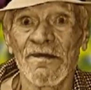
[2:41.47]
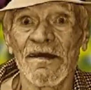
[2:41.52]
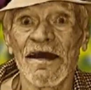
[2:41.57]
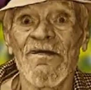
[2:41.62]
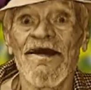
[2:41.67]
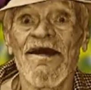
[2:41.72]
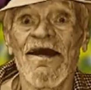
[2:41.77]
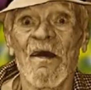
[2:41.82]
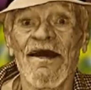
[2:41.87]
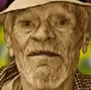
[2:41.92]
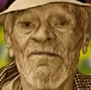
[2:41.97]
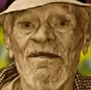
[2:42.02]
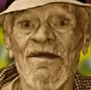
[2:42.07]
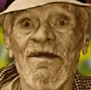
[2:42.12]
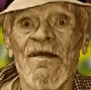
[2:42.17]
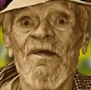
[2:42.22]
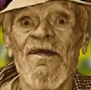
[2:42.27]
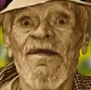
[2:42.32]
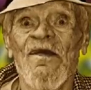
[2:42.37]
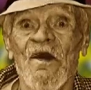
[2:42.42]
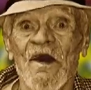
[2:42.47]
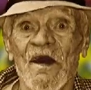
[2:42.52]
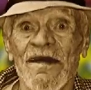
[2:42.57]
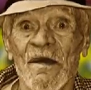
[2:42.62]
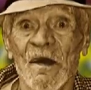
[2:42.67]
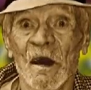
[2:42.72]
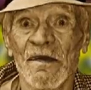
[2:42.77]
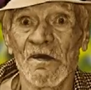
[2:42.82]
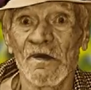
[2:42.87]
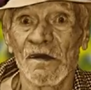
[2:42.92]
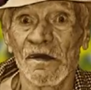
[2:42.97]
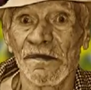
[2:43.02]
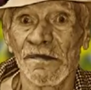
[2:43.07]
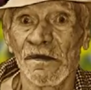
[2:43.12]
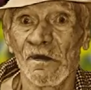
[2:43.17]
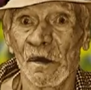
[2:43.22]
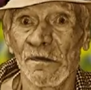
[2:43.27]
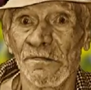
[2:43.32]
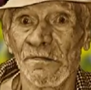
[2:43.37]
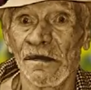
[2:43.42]
to trade the recently
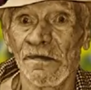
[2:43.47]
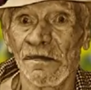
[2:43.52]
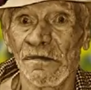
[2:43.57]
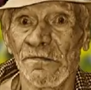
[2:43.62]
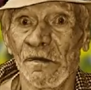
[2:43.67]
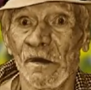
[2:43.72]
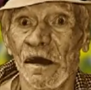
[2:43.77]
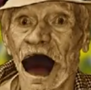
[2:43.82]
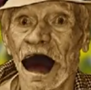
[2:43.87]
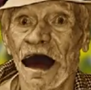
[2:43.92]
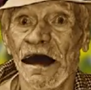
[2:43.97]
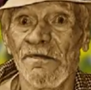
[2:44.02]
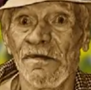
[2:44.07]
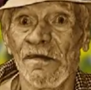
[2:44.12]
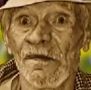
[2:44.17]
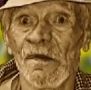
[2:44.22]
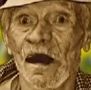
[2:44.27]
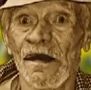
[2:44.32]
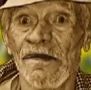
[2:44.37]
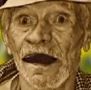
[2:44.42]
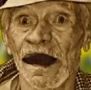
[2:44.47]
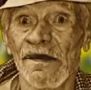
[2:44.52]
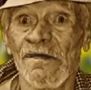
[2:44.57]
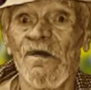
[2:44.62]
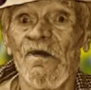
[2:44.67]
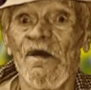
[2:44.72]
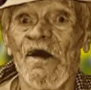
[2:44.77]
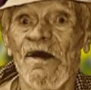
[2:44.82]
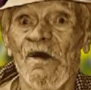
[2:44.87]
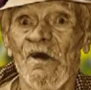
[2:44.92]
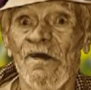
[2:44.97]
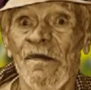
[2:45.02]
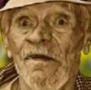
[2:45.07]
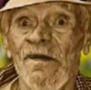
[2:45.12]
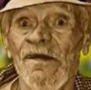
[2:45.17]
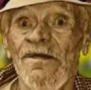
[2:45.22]
captured underwater ocean testing